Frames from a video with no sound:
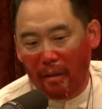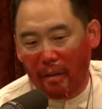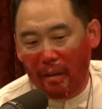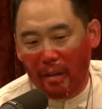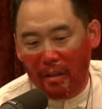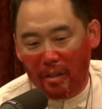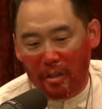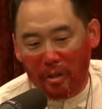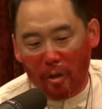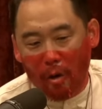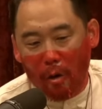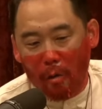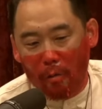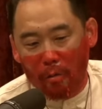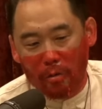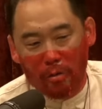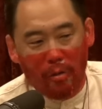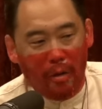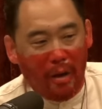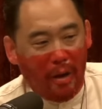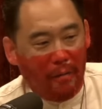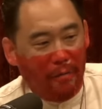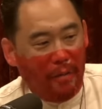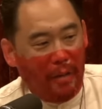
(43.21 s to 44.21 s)
in Star Wars
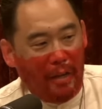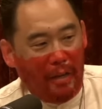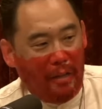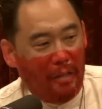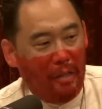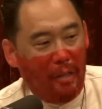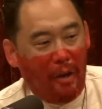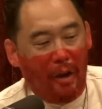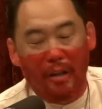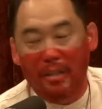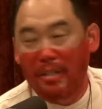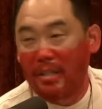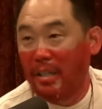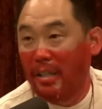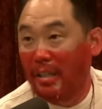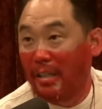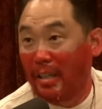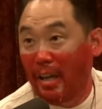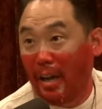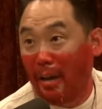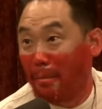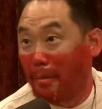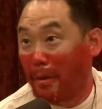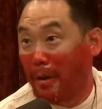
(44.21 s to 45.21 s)
you have like Nazi
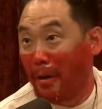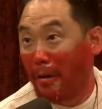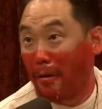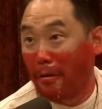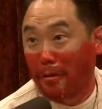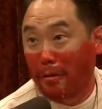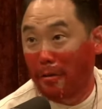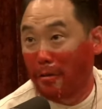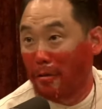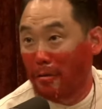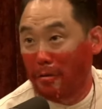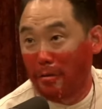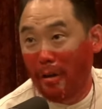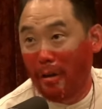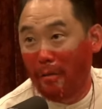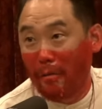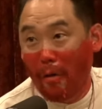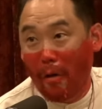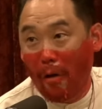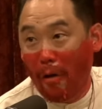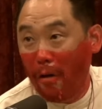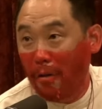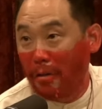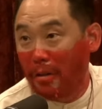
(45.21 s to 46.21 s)
type characters, you have
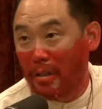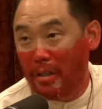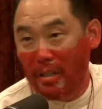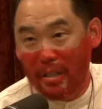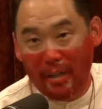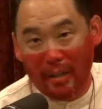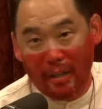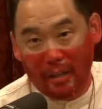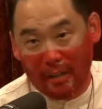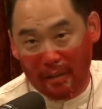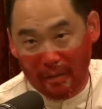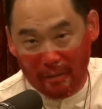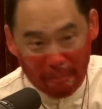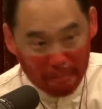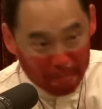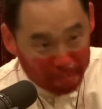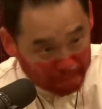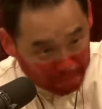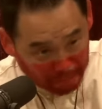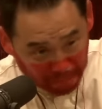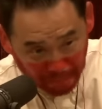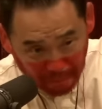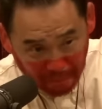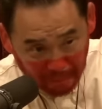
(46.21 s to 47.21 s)
all this like
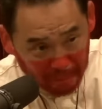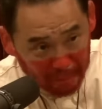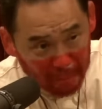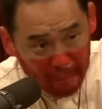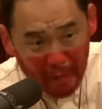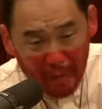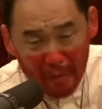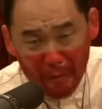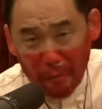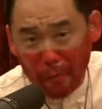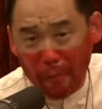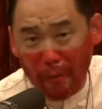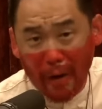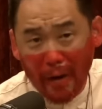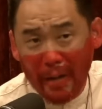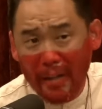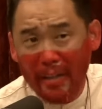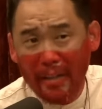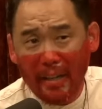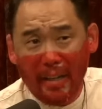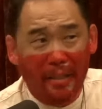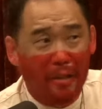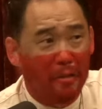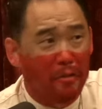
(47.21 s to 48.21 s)

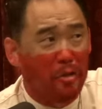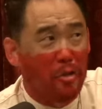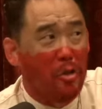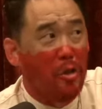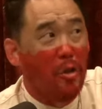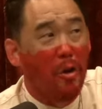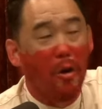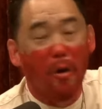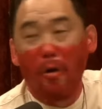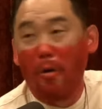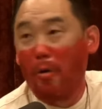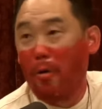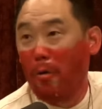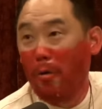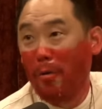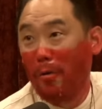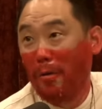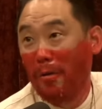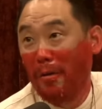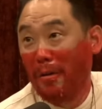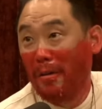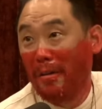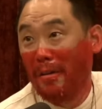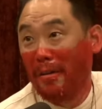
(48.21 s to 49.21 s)
fighting and there's no
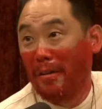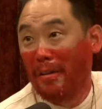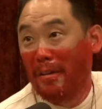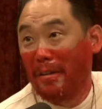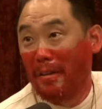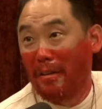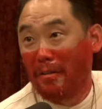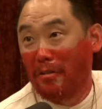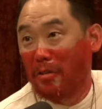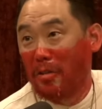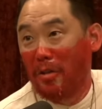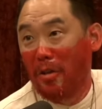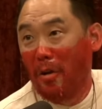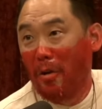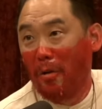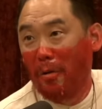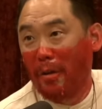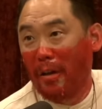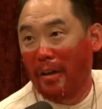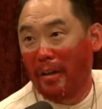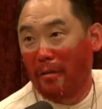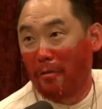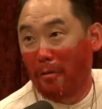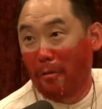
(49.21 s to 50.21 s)
there's no
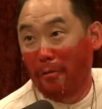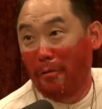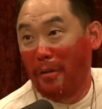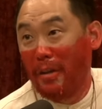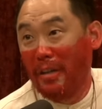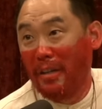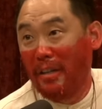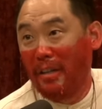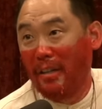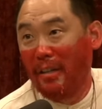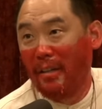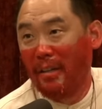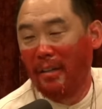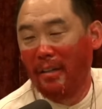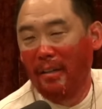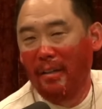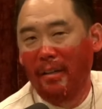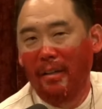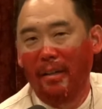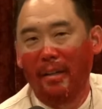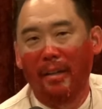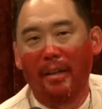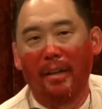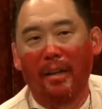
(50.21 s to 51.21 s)
like graffiti.
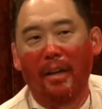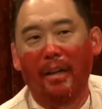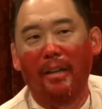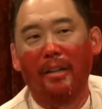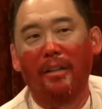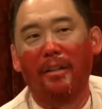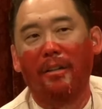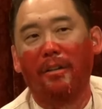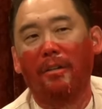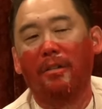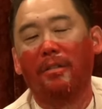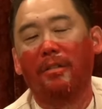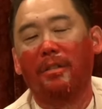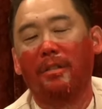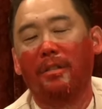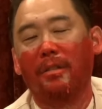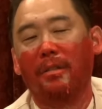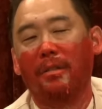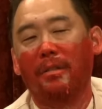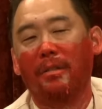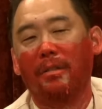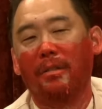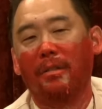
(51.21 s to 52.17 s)
Mm. And he goes,